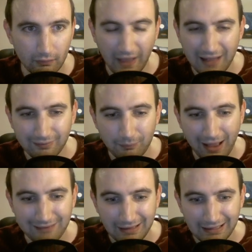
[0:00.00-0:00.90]
That's
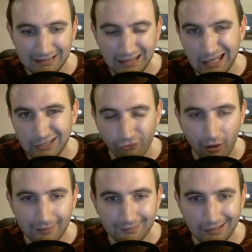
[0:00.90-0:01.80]
about getting
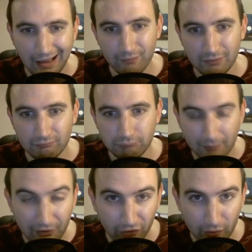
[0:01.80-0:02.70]
drugs and having
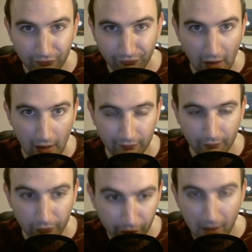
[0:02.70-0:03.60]
promiscuous sex
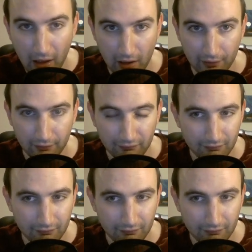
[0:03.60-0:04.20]
on demand.